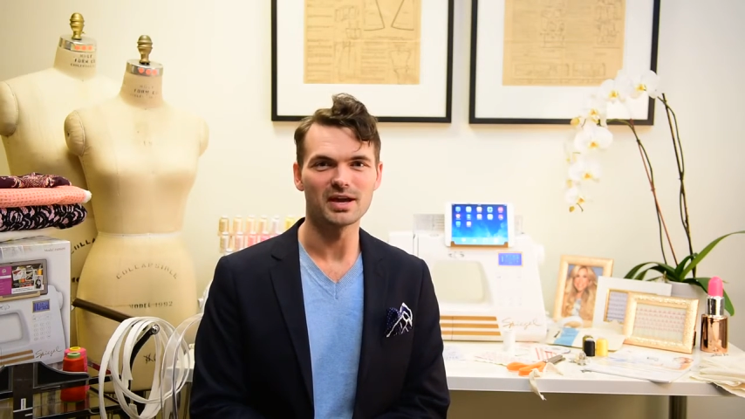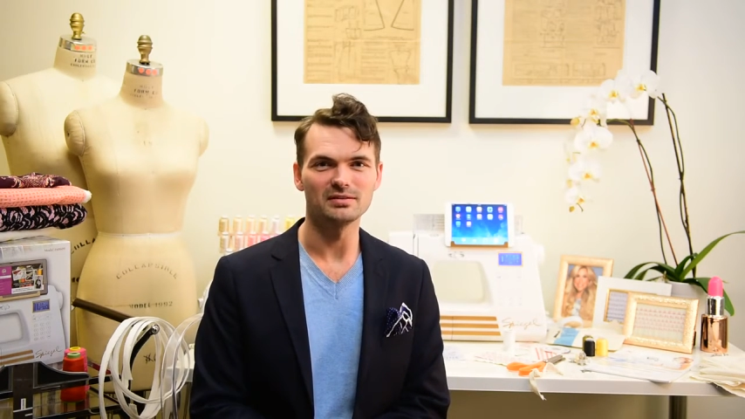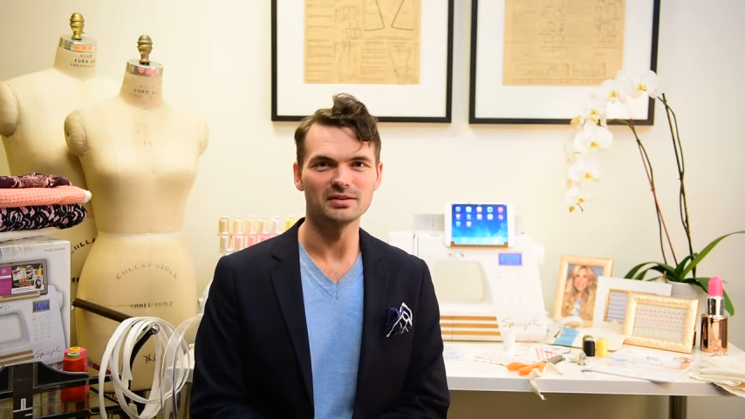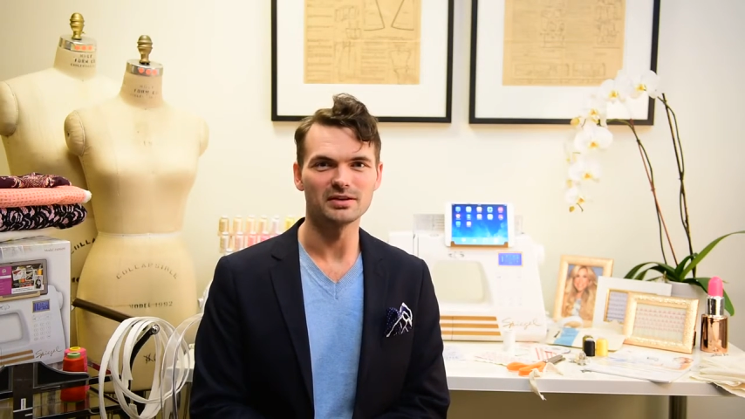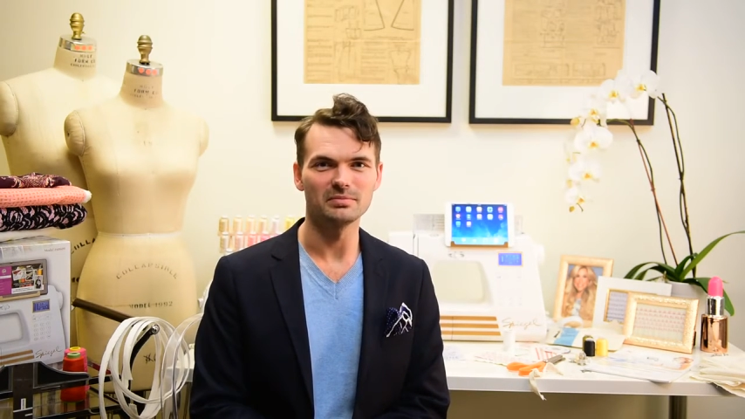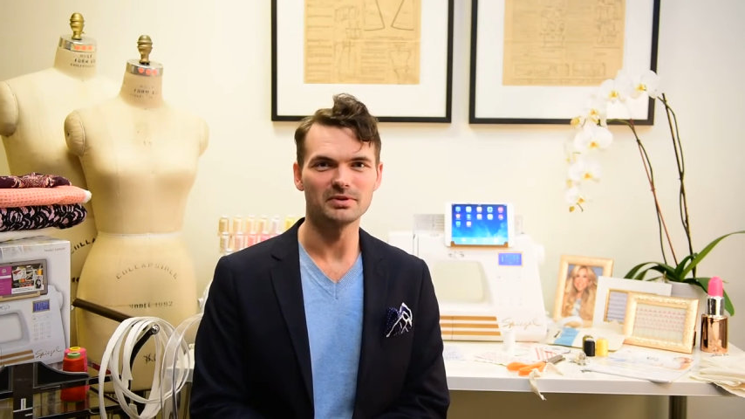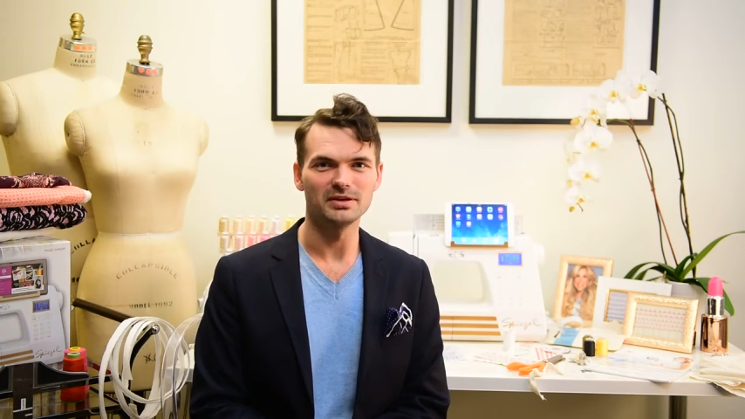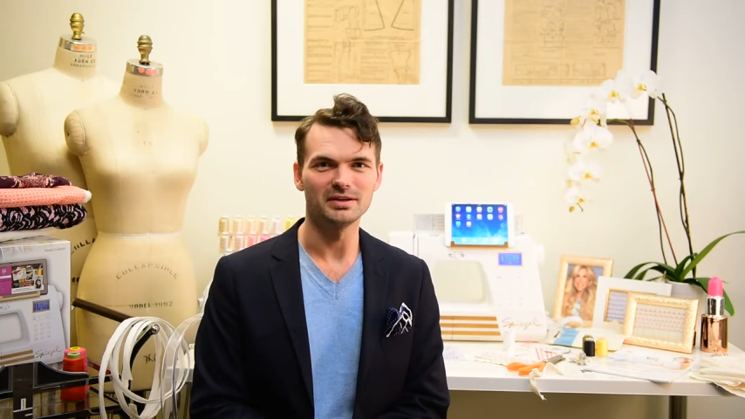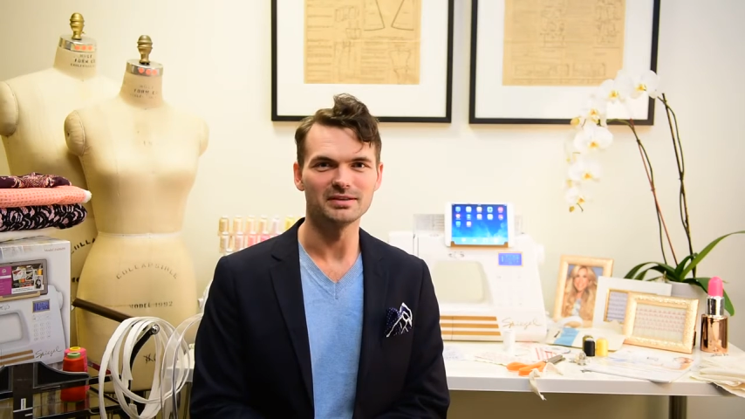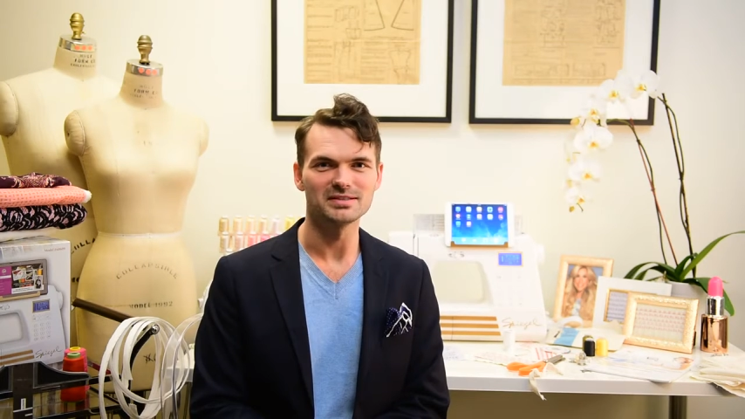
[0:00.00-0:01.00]
Catalog
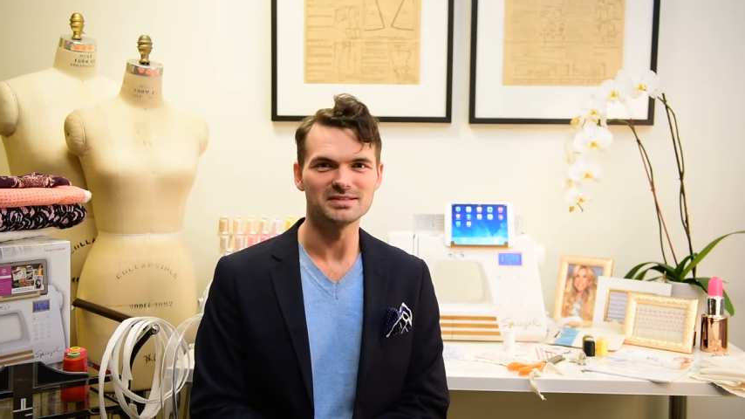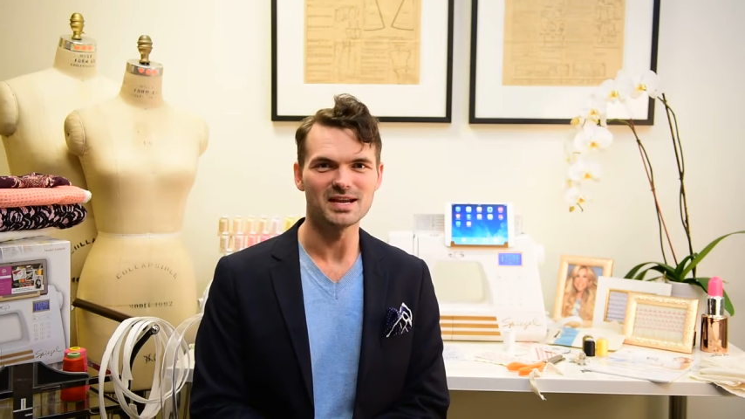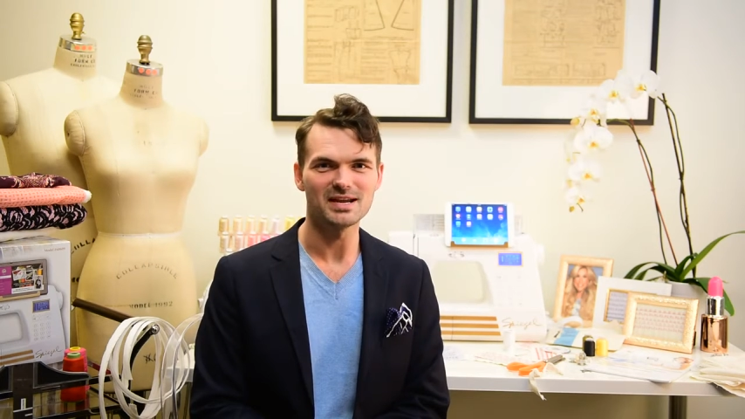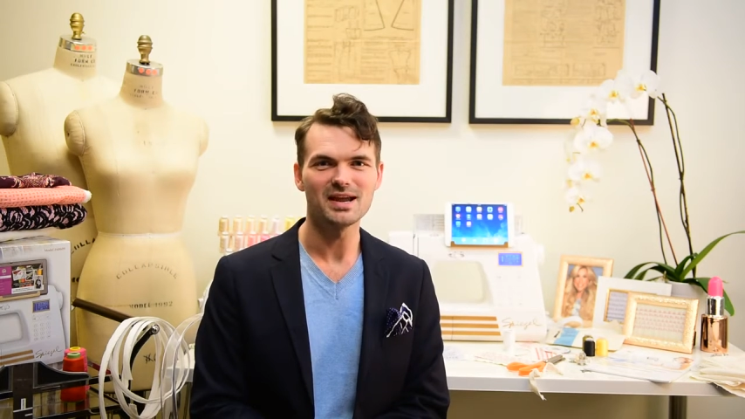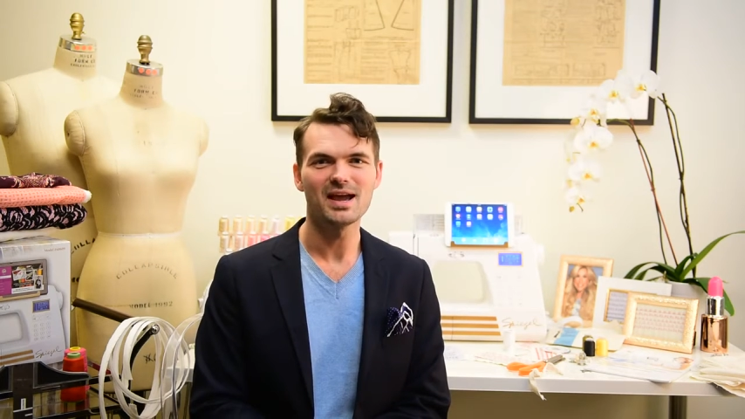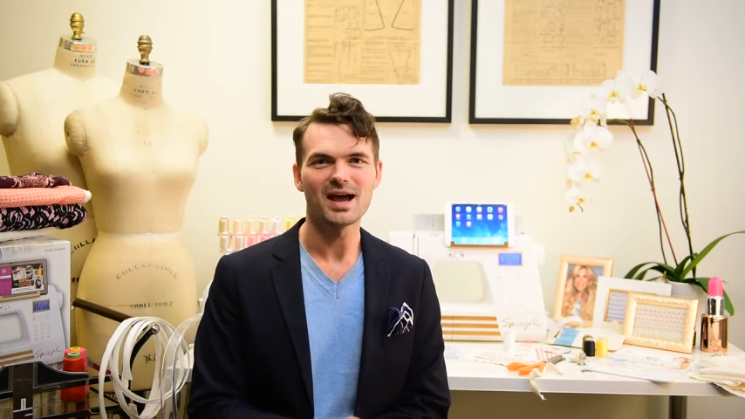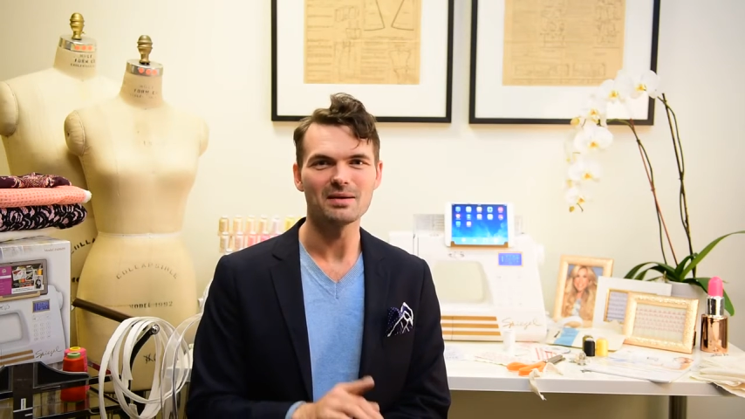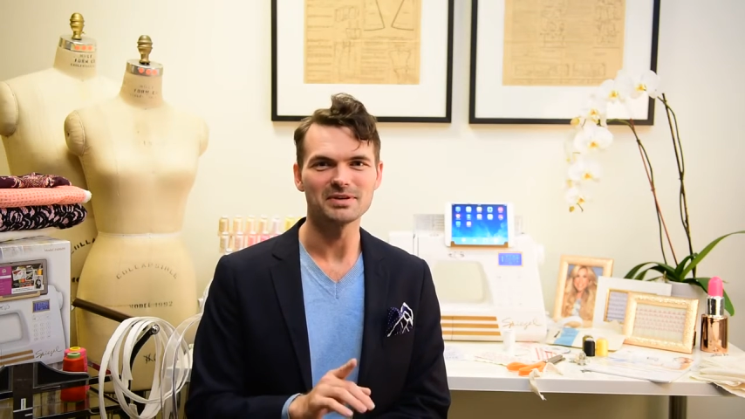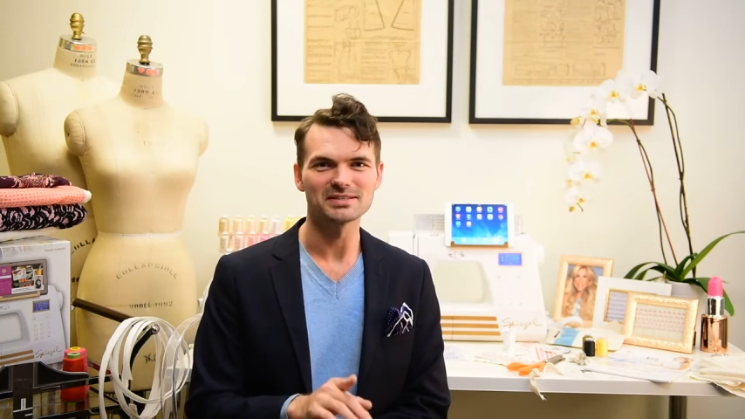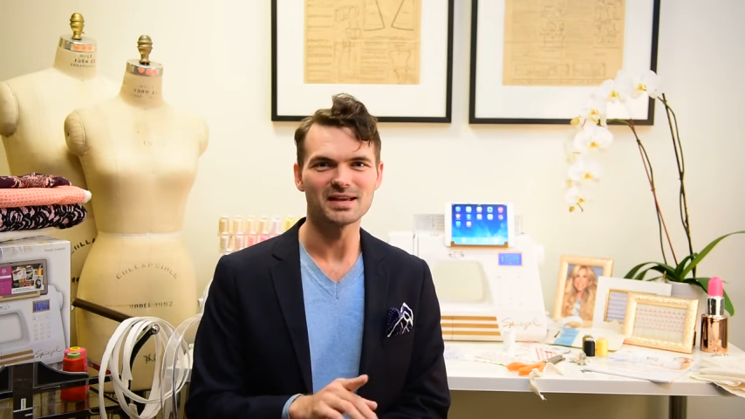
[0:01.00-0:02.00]
Company, and today
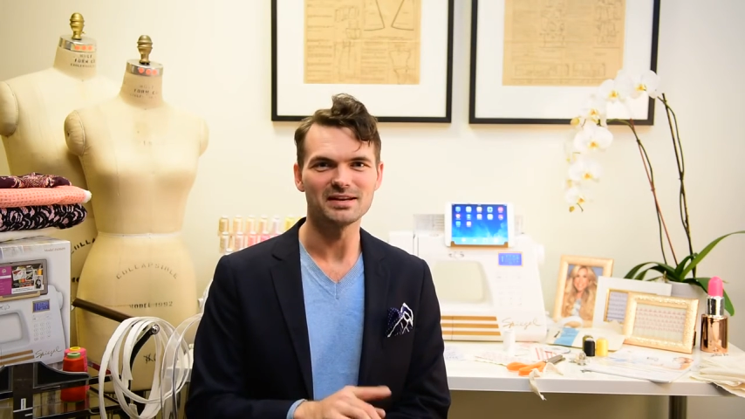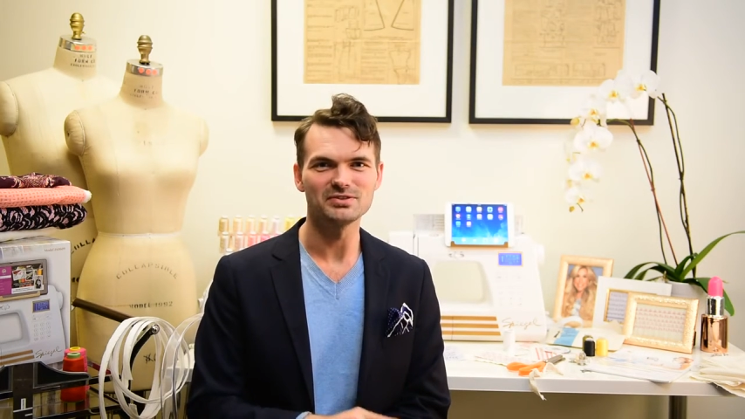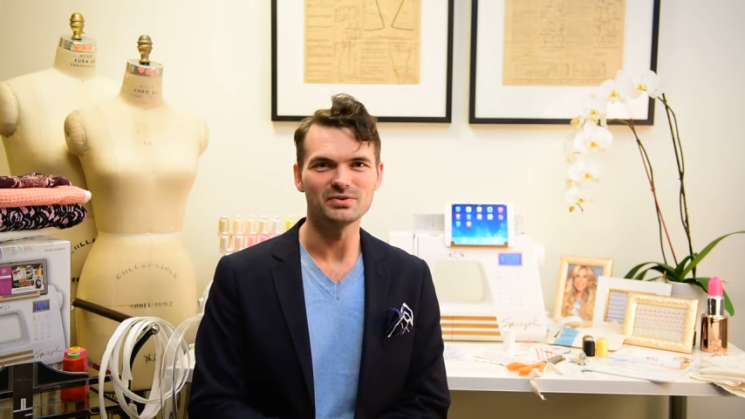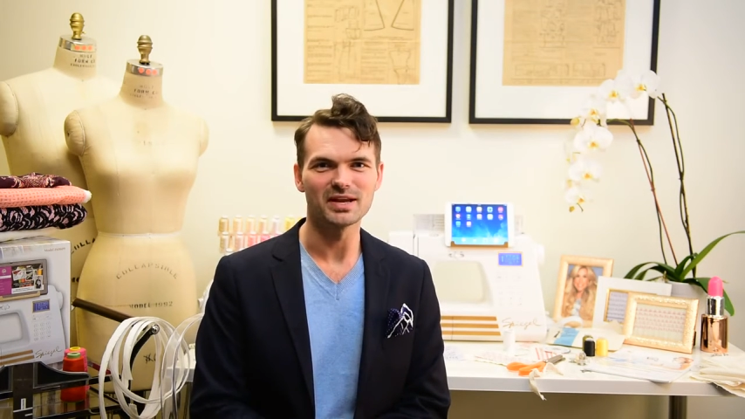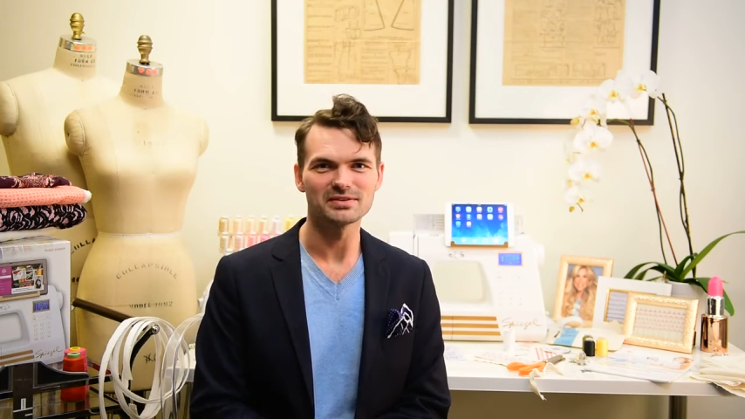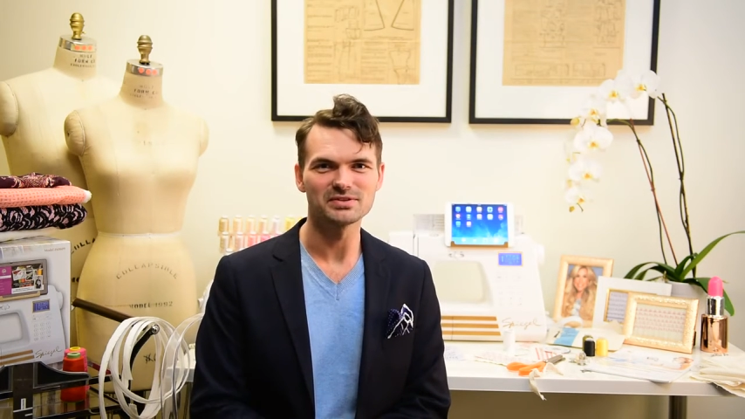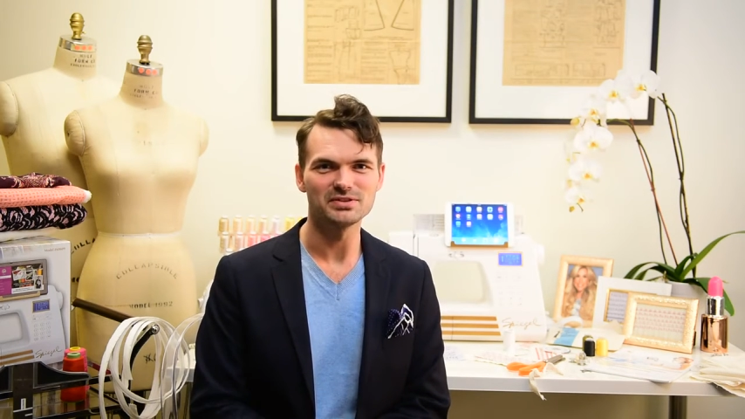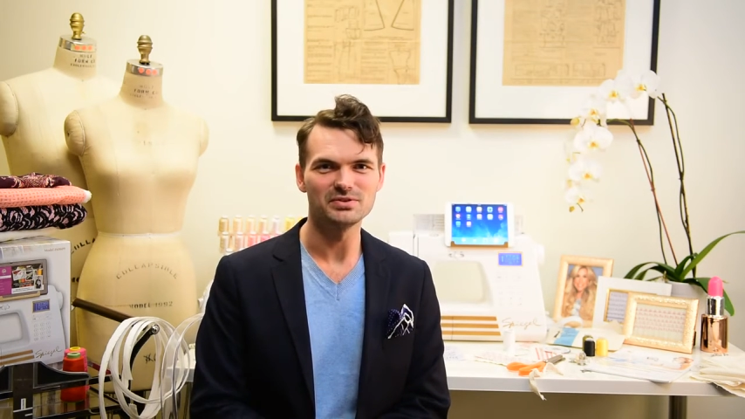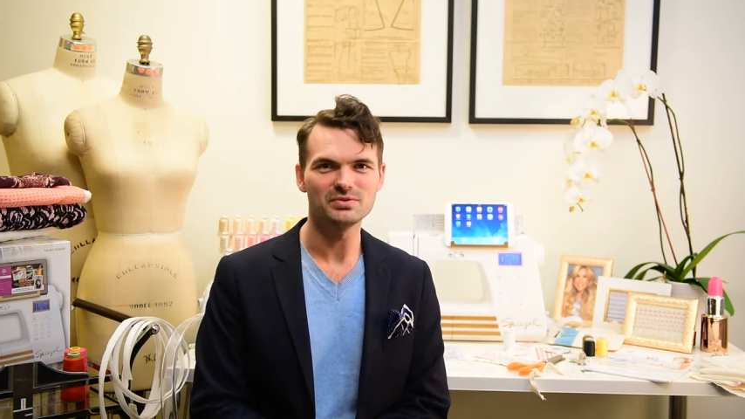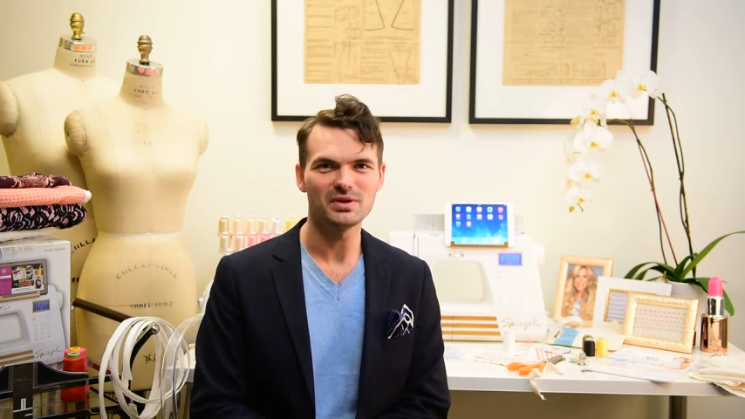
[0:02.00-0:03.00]
I'm excited to announce to you